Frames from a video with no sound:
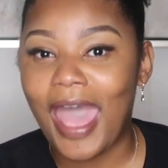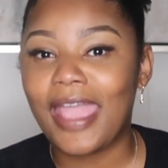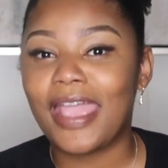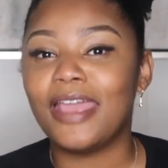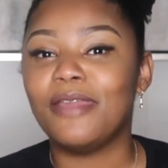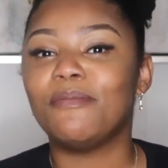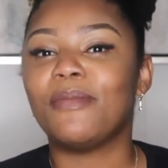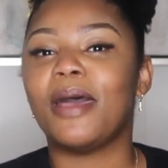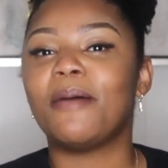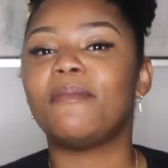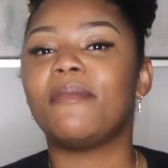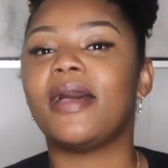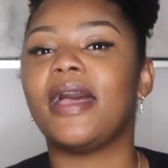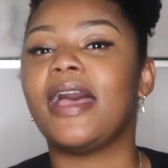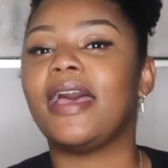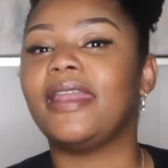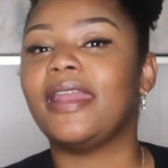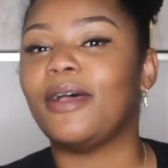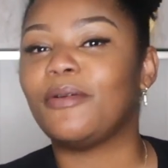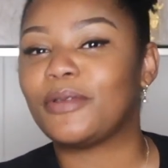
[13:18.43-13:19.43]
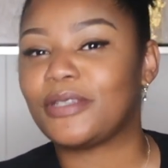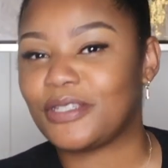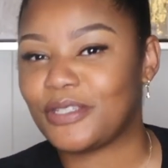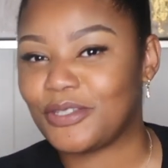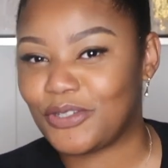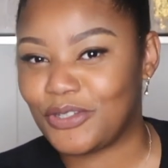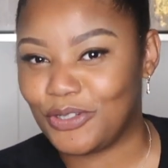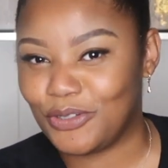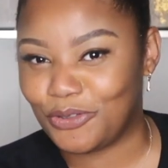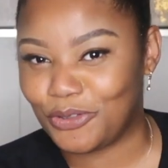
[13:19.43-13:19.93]
in my mind, I was
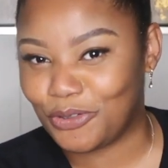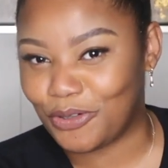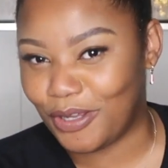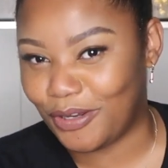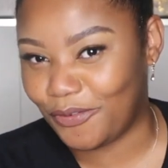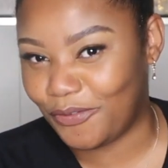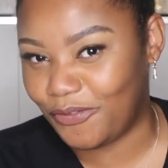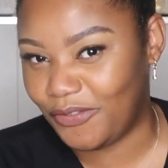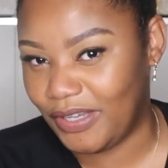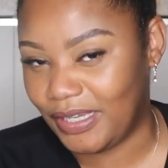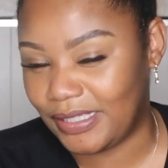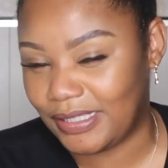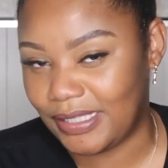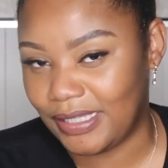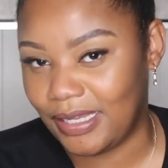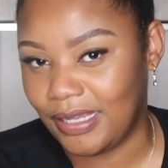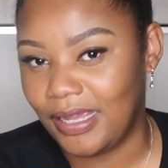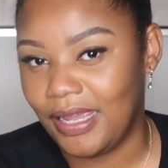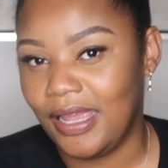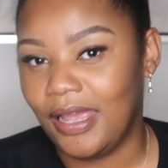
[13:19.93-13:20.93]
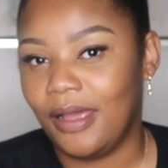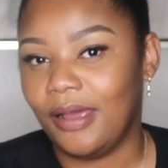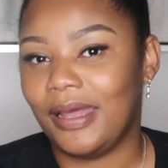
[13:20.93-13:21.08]
still trying to fix it.